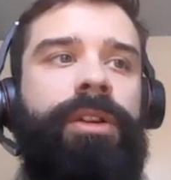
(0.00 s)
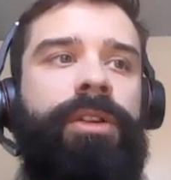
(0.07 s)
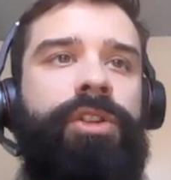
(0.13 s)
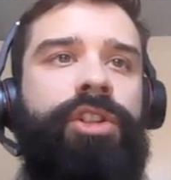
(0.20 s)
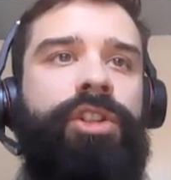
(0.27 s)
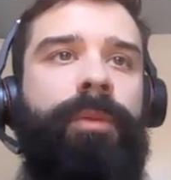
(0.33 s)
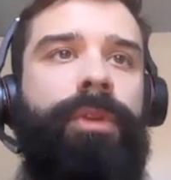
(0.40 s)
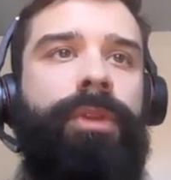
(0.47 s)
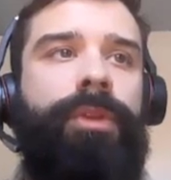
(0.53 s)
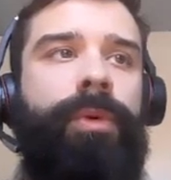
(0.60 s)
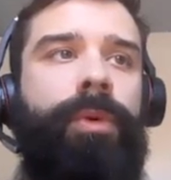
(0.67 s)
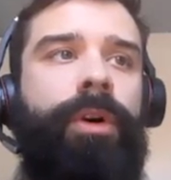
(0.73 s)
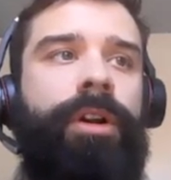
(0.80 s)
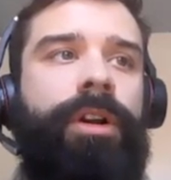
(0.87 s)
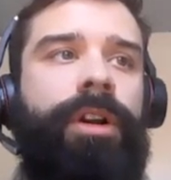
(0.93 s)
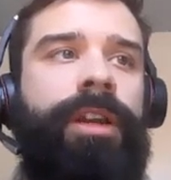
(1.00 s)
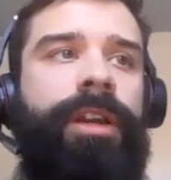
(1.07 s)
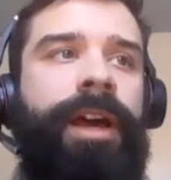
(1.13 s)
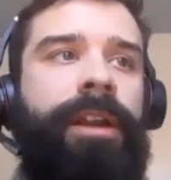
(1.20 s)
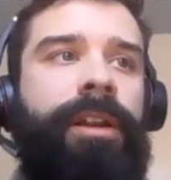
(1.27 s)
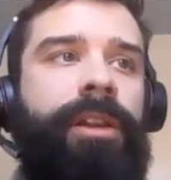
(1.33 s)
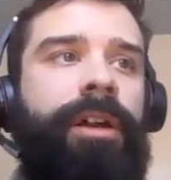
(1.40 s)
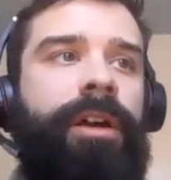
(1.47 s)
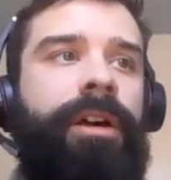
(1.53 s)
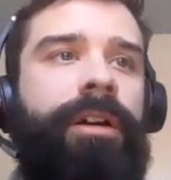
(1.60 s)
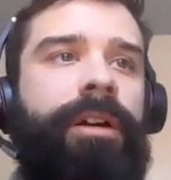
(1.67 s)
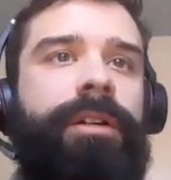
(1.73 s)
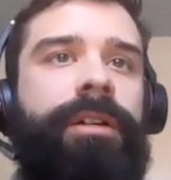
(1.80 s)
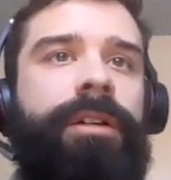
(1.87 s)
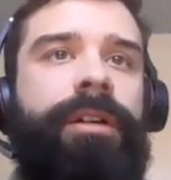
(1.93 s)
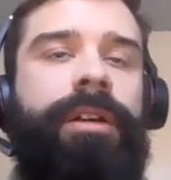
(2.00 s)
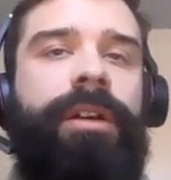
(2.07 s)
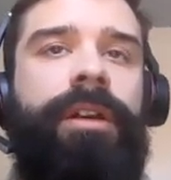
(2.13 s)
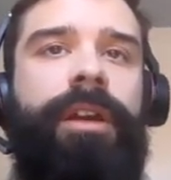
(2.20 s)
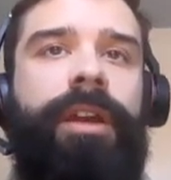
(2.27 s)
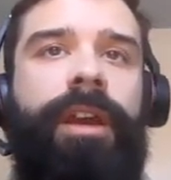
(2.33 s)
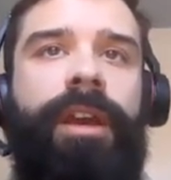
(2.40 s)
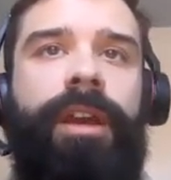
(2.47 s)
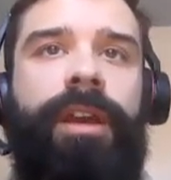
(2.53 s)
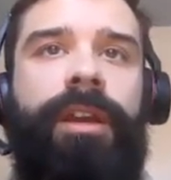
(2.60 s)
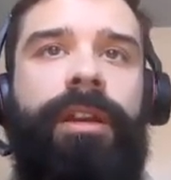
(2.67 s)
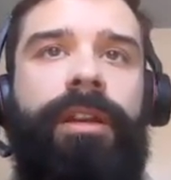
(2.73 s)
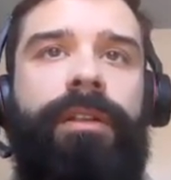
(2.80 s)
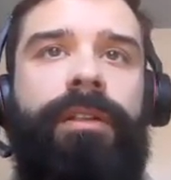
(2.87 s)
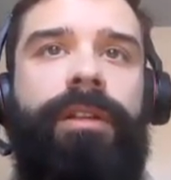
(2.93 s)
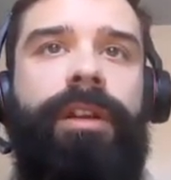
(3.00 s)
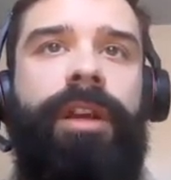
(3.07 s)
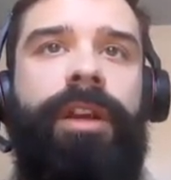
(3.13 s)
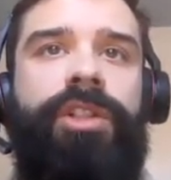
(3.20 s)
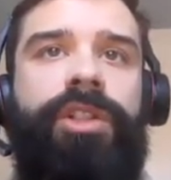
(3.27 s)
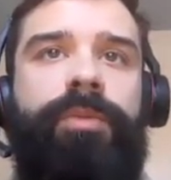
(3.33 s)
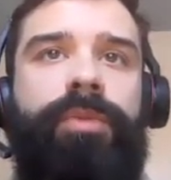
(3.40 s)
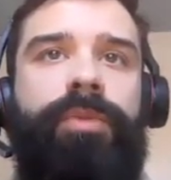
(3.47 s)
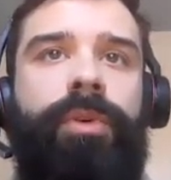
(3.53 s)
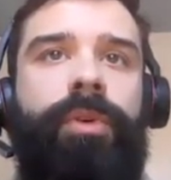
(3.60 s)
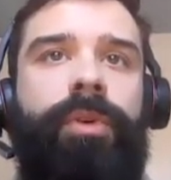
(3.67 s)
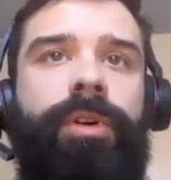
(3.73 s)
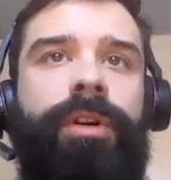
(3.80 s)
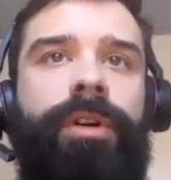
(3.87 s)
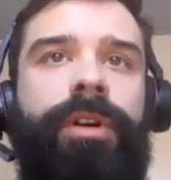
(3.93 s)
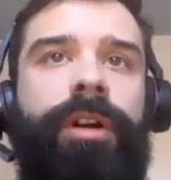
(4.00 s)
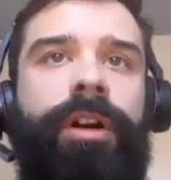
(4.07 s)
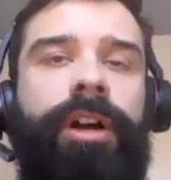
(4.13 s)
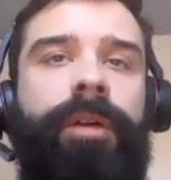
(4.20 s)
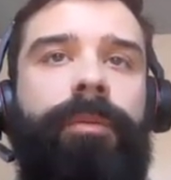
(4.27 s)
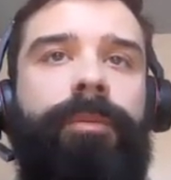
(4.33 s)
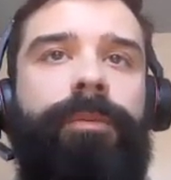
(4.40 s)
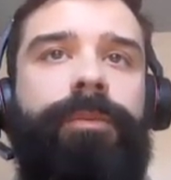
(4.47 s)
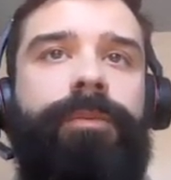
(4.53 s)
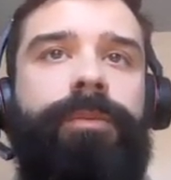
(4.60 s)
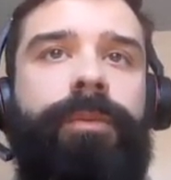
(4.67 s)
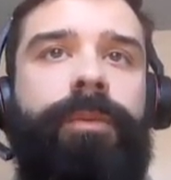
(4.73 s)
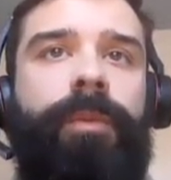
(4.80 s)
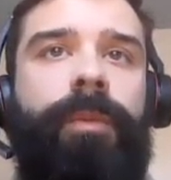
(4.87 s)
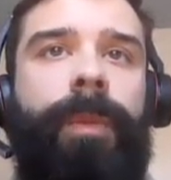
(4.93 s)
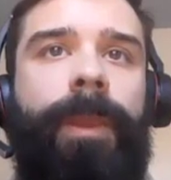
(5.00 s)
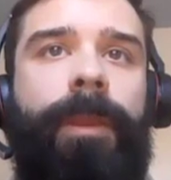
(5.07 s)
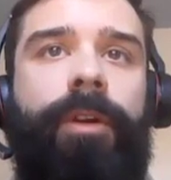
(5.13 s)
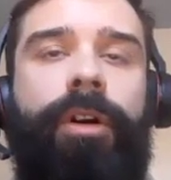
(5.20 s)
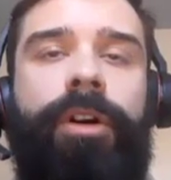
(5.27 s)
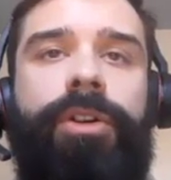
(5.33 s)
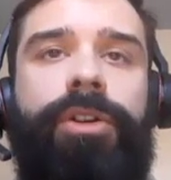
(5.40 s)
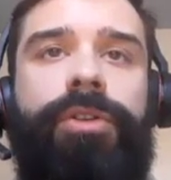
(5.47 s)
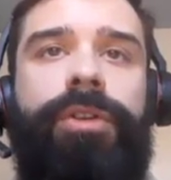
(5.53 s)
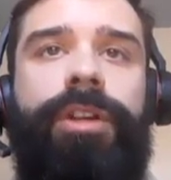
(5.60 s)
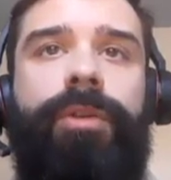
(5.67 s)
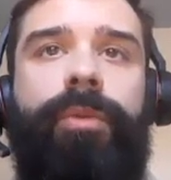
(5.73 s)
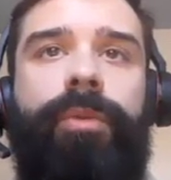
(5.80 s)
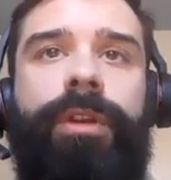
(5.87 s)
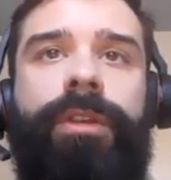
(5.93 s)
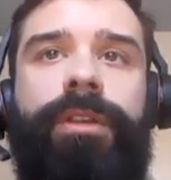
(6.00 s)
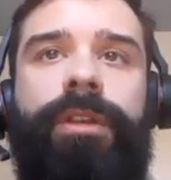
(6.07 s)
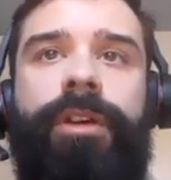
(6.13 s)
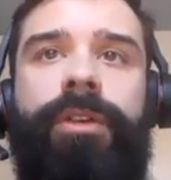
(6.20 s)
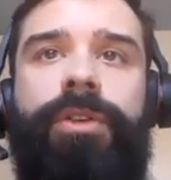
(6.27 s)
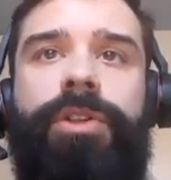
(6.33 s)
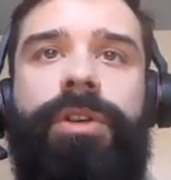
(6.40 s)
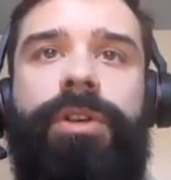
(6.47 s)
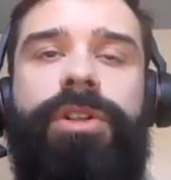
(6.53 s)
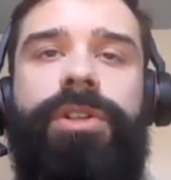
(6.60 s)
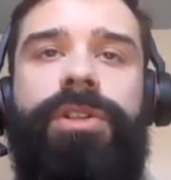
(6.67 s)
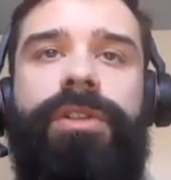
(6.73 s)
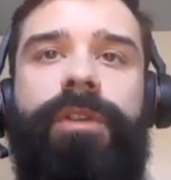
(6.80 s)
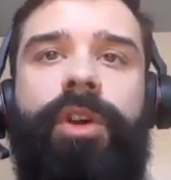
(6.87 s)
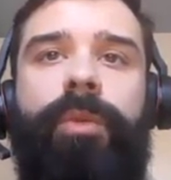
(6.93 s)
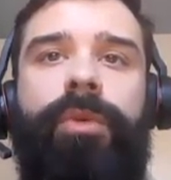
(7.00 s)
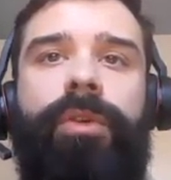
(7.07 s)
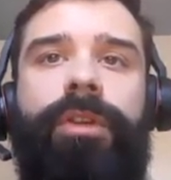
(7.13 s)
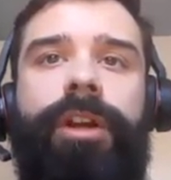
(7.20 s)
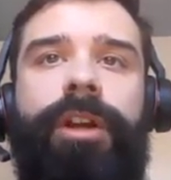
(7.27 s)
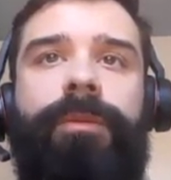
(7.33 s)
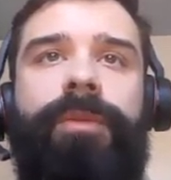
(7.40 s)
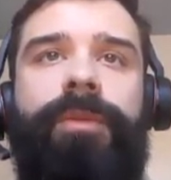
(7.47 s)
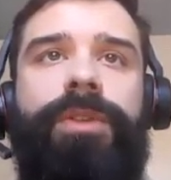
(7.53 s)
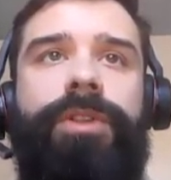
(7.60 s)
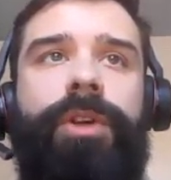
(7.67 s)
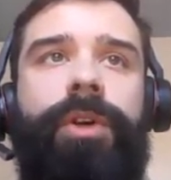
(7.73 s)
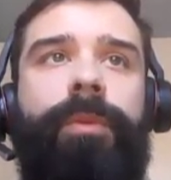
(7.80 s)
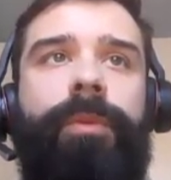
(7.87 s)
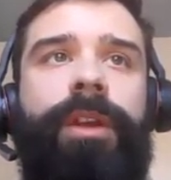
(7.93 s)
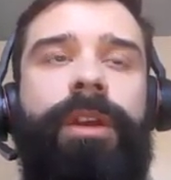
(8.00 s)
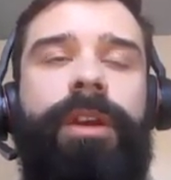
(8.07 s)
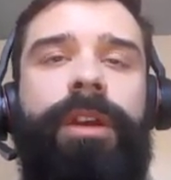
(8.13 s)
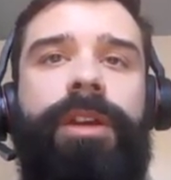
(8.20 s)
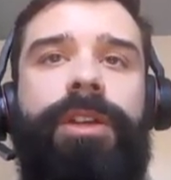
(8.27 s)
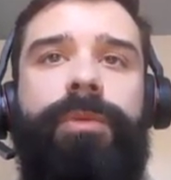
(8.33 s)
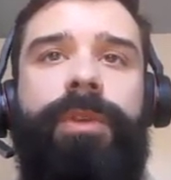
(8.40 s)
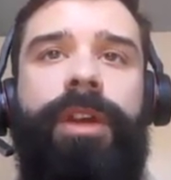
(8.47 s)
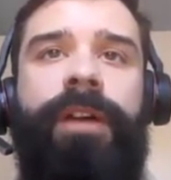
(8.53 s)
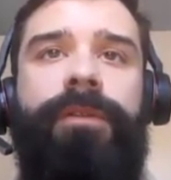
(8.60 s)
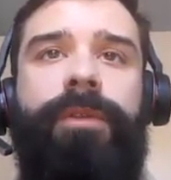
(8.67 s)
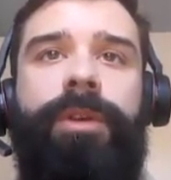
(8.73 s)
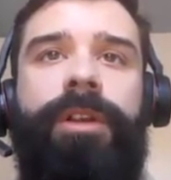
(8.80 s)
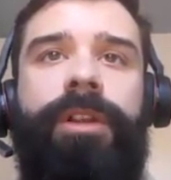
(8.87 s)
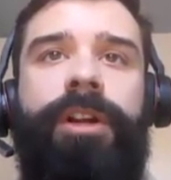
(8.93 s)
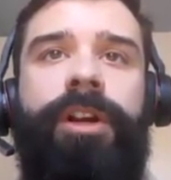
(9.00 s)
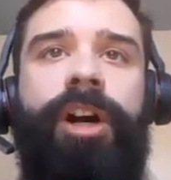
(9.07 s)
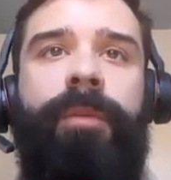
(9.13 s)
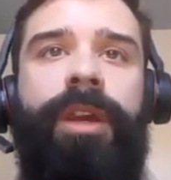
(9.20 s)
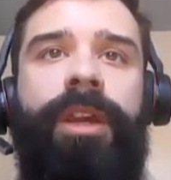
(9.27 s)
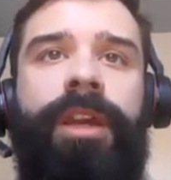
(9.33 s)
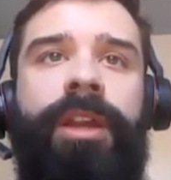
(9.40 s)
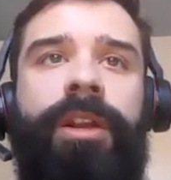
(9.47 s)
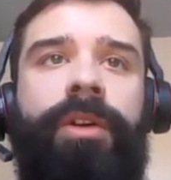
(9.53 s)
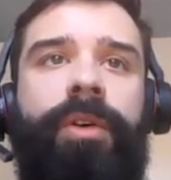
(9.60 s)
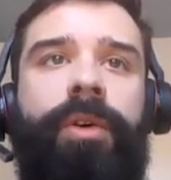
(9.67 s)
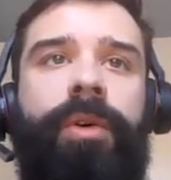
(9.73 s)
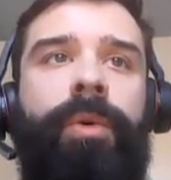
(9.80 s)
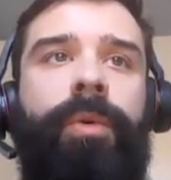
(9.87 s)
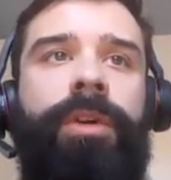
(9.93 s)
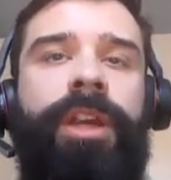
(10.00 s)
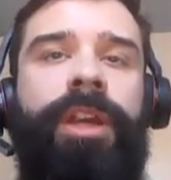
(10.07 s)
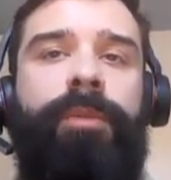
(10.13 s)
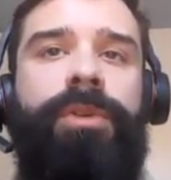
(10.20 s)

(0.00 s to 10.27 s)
and jump through our catalog and explore our tree with the illustrations available there. So after we click on mechanical, we